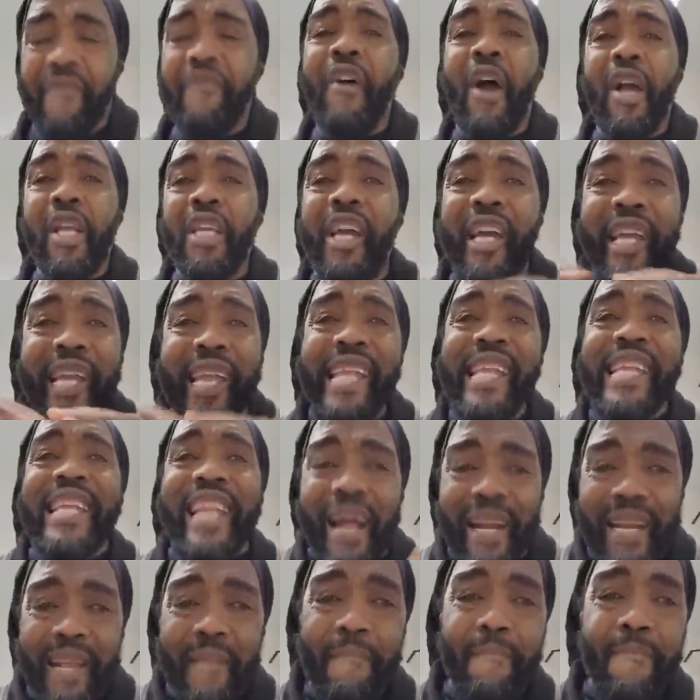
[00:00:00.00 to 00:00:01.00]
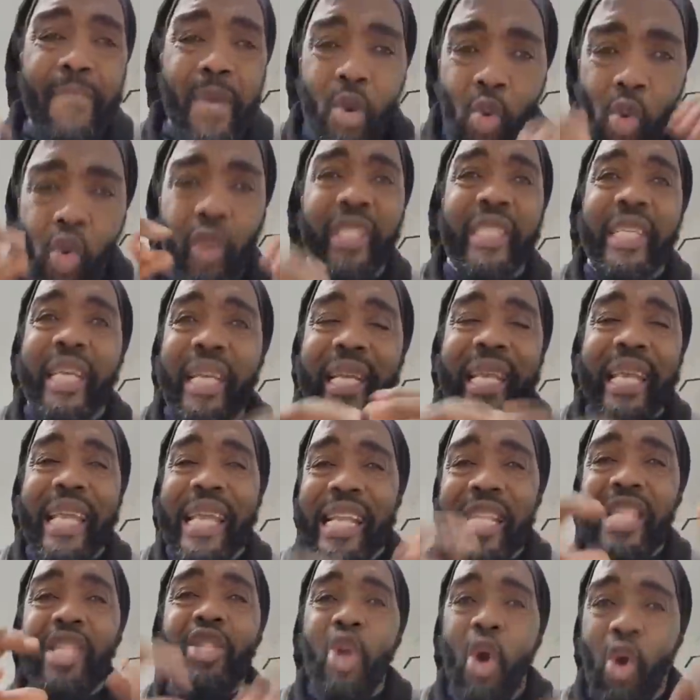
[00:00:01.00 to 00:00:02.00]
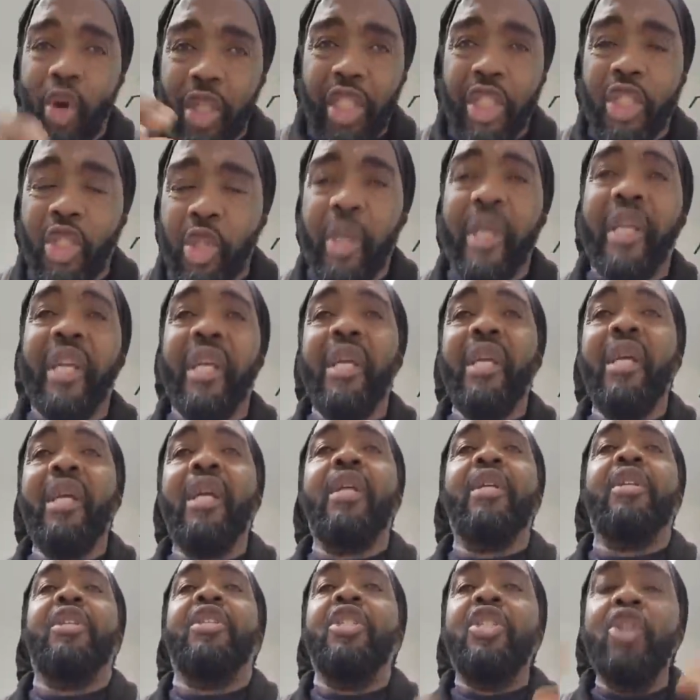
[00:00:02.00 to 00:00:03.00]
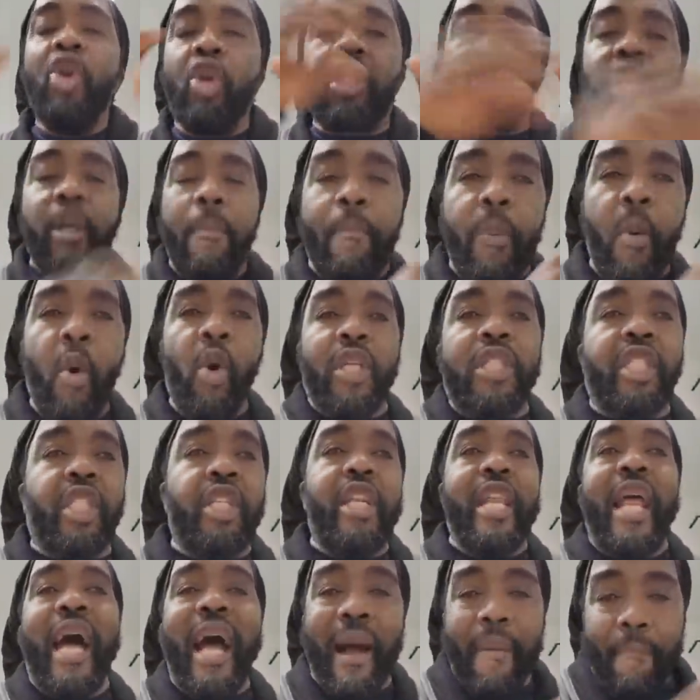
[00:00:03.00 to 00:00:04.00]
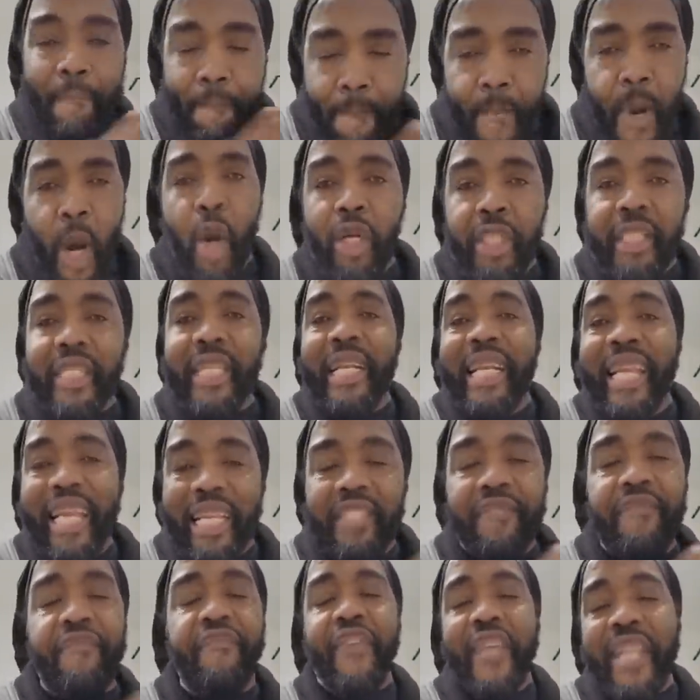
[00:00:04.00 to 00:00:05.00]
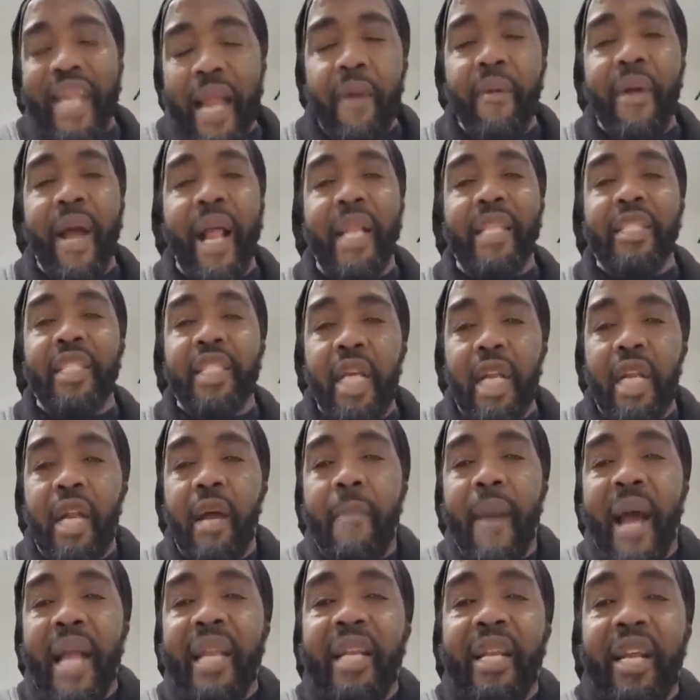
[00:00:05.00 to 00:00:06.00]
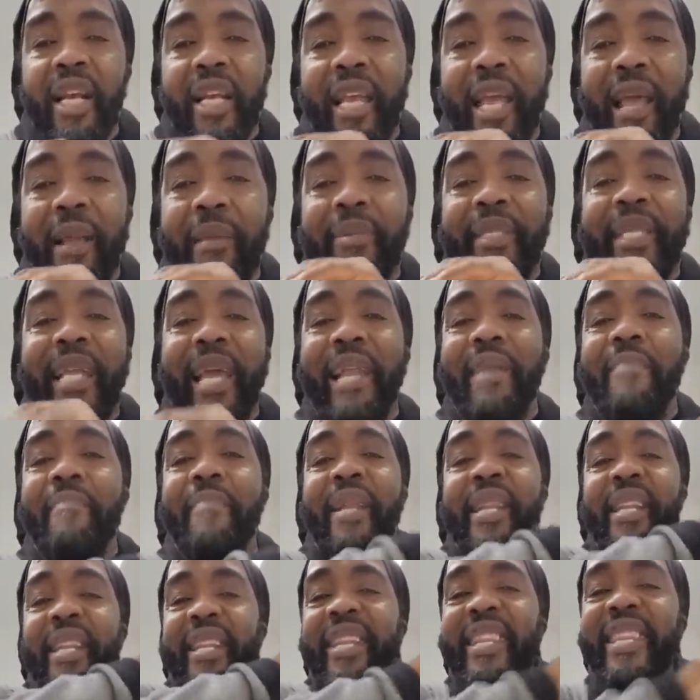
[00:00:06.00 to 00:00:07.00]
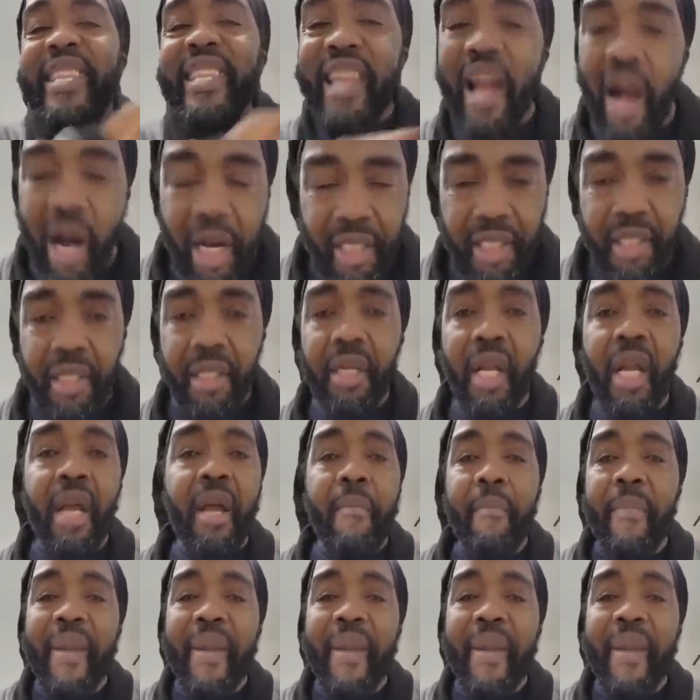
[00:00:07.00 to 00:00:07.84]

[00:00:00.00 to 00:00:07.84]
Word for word: For your inner the music industry, you supposed to have Merciless funeral. So nobody no girl tell me nothing.